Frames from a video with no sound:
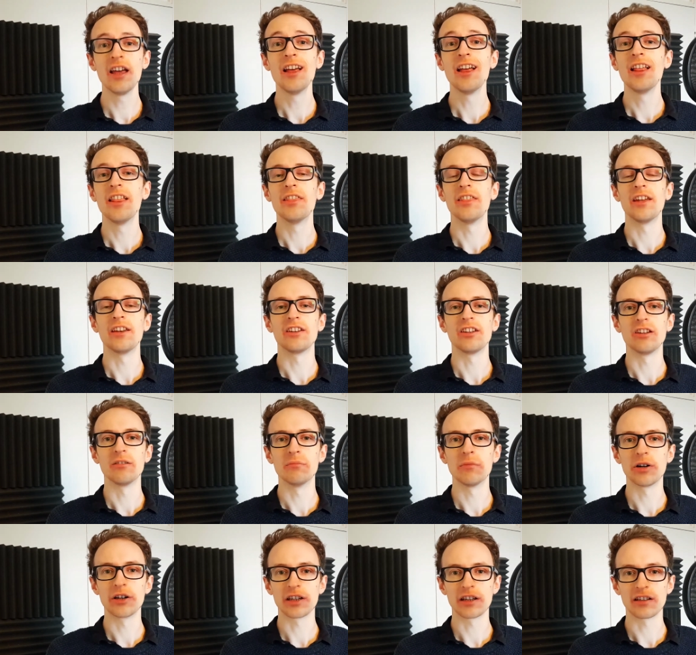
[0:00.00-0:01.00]
then you
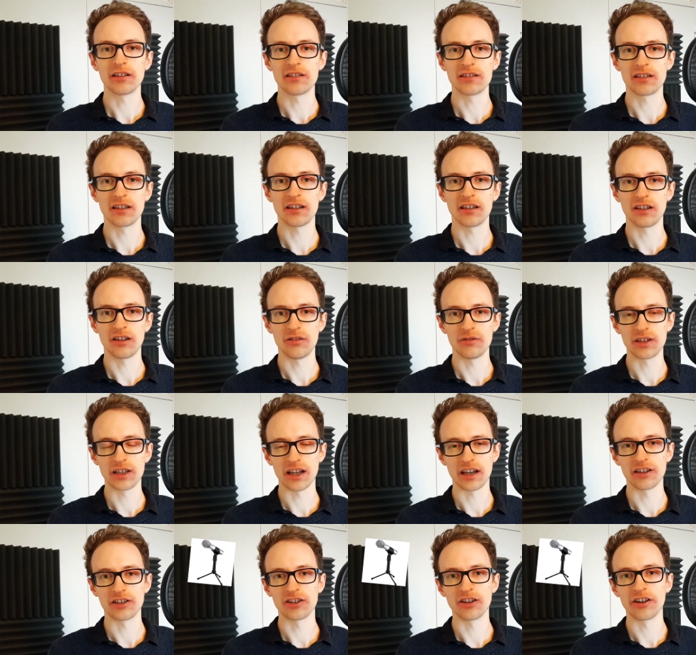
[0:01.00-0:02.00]
might consider
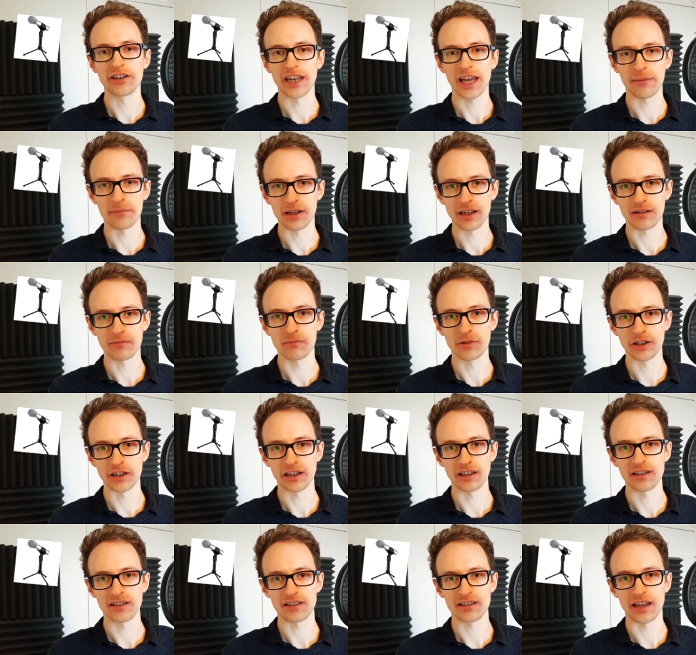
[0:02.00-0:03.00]
using a dynamic
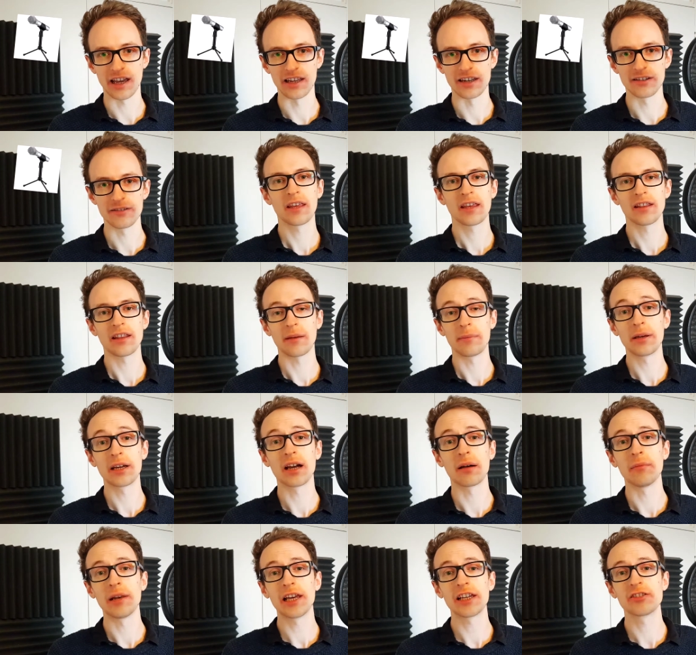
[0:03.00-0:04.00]
mic instead. They
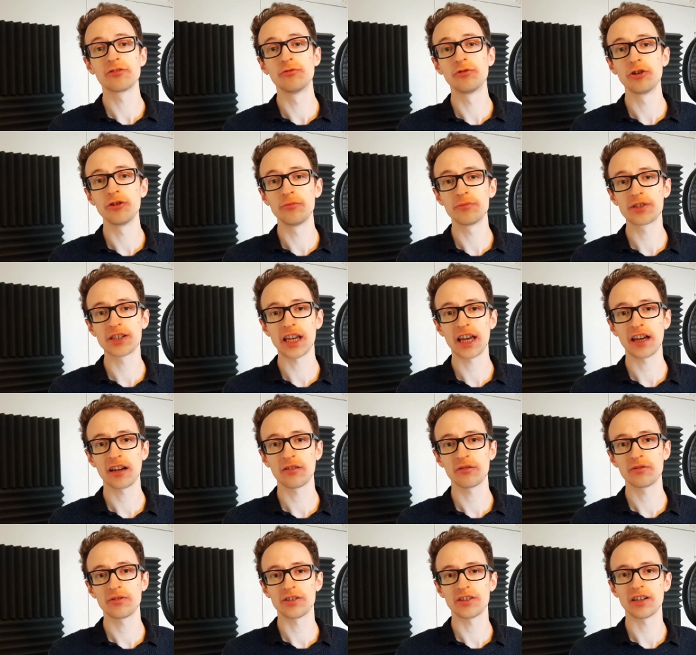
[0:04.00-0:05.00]
pick up less room
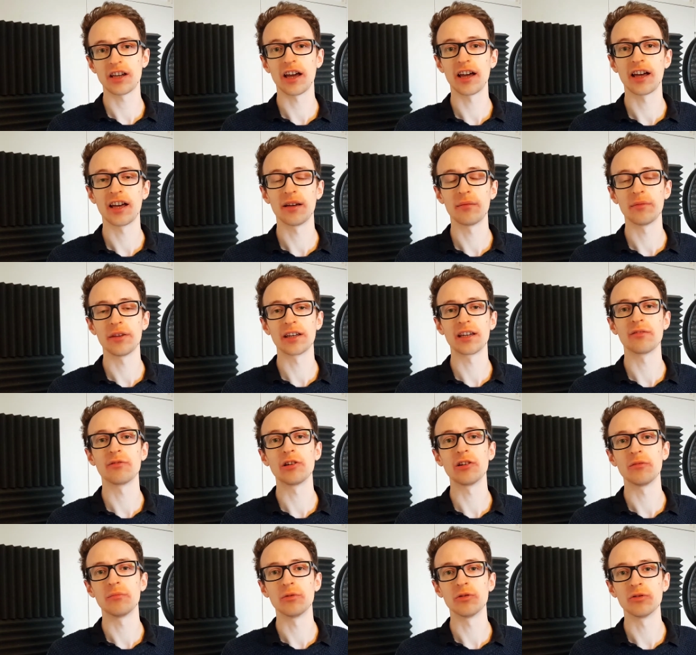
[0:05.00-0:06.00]
sound, um, they give a
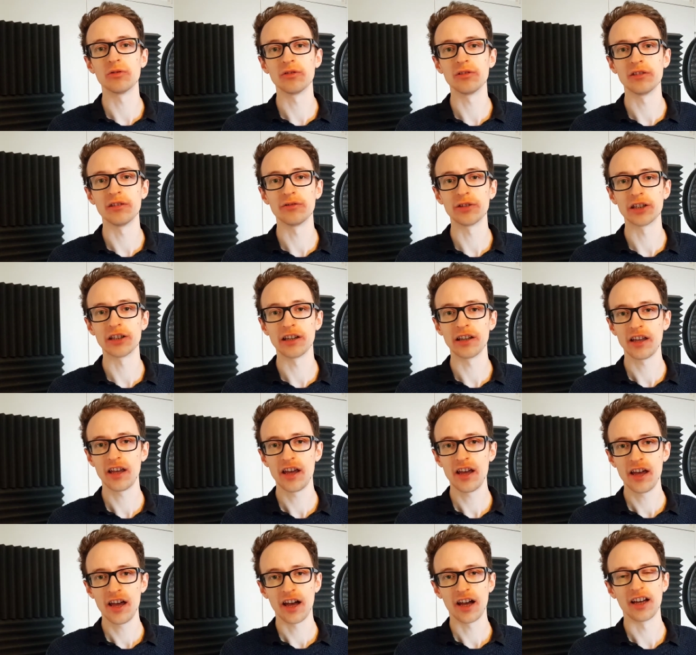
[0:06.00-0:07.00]
lot more of a
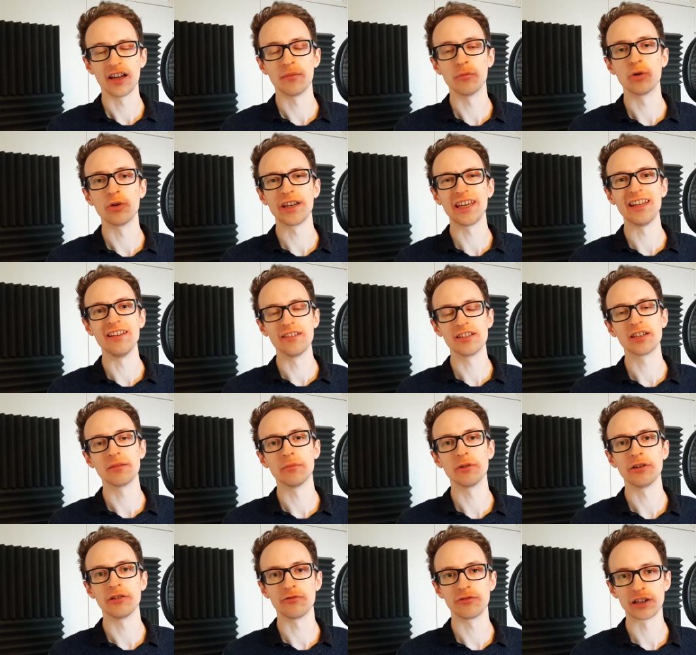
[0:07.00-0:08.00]
uh, more
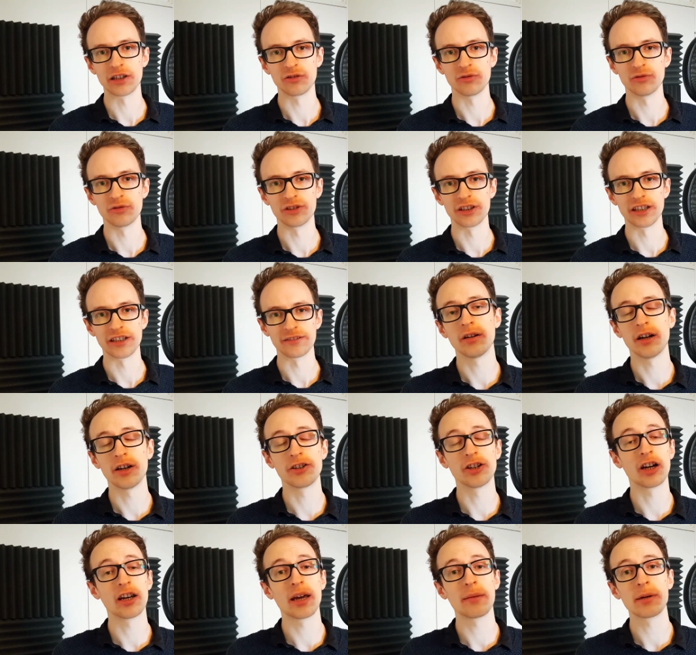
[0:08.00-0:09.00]
intimate recording. A
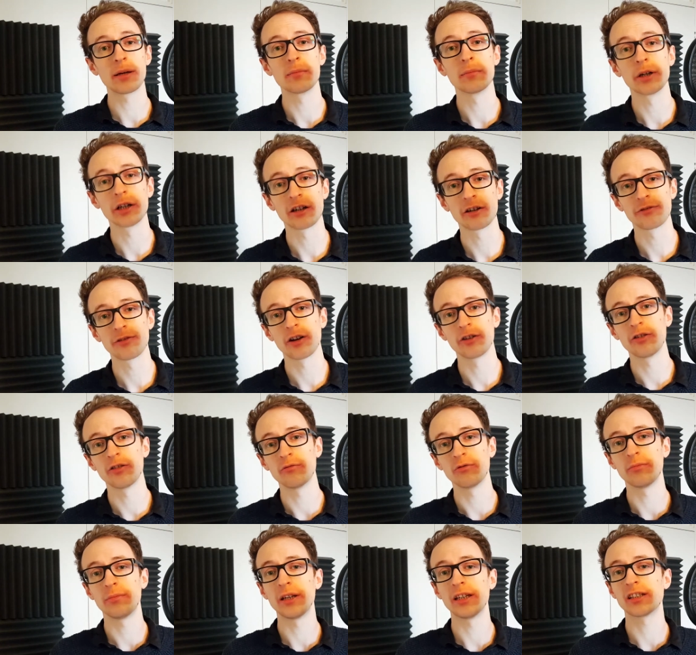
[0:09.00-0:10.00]
dynamic microphone
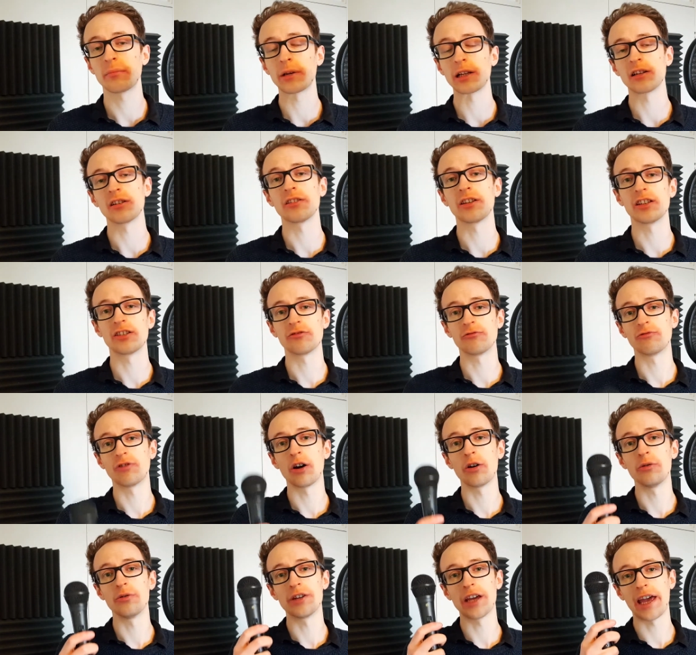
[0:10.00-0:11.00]
would be something like this
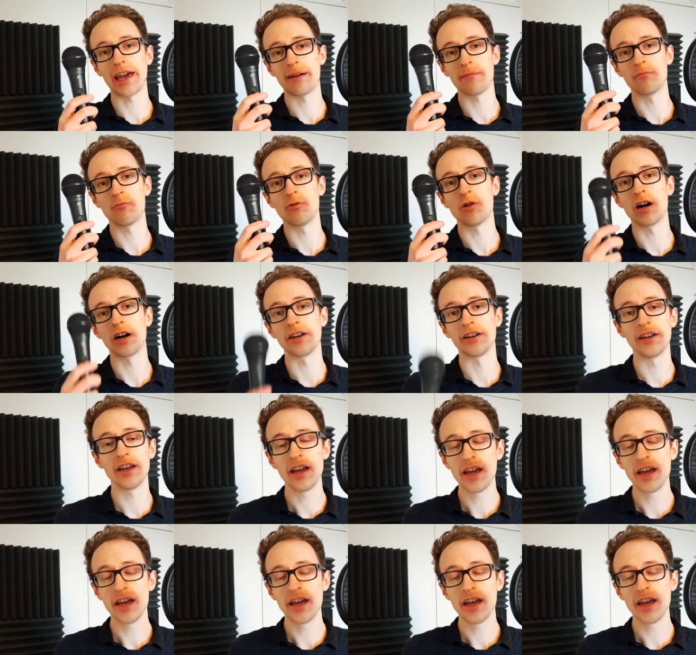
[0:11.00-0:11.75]
Rode M1,